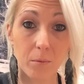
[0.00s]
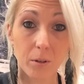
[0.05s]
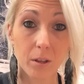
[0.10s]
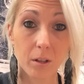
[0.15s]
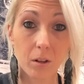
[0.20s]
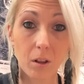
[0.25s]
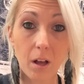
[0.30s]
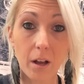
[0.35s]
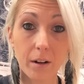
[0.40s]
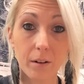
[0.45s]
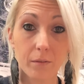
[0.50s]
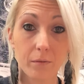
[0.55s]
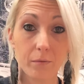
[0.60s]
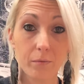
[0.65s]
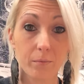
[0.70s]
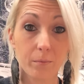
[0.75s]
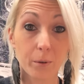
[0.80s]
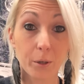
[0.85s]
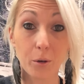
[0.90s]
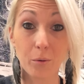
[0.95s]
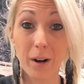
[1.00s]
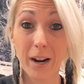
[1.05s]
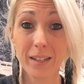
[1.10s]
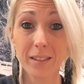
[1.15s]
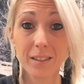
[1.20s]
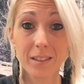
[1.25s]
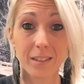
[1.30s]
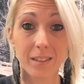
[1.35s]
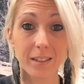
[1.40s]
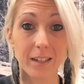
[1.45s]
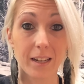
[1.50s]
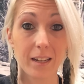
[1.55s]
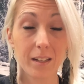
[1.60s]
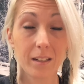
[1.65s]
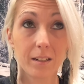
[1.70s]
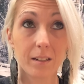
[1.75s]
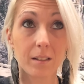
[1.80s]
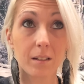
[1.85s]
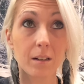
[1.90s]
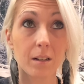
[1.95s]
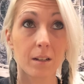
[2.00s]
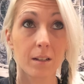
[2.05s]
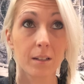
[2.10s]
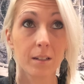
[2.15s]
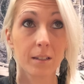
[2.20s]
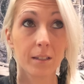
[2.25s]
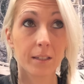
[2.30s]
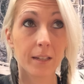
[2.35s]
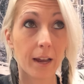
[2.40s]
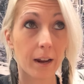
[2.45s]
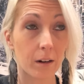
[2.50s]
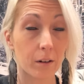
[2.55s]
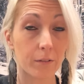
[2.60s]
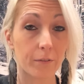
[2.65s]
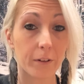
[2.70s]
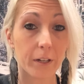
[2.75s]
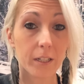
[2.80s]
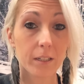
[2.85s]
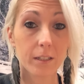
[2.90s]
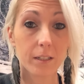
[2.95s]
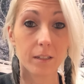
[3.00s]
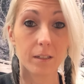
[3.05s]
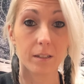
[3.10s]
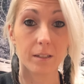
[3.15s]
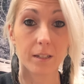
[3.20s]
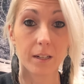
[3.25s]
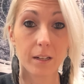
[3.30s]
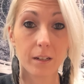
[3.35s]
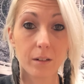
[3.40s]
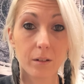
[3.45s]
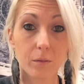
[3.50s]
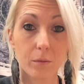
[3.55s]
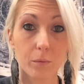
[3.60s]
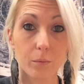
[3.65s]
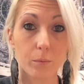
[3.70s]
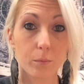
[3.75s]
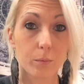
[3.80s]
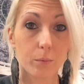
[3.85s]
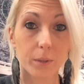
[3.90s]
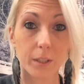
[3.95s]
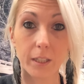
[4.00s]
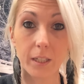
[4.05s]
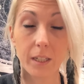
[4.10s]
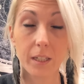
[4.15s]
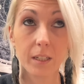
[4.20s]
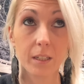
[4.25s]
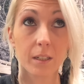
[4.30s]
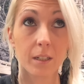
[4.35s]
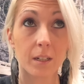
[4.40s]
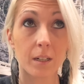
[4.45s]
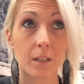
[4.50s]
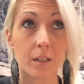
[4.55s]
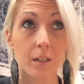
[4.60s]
with a lot of regrets and sacrifices and really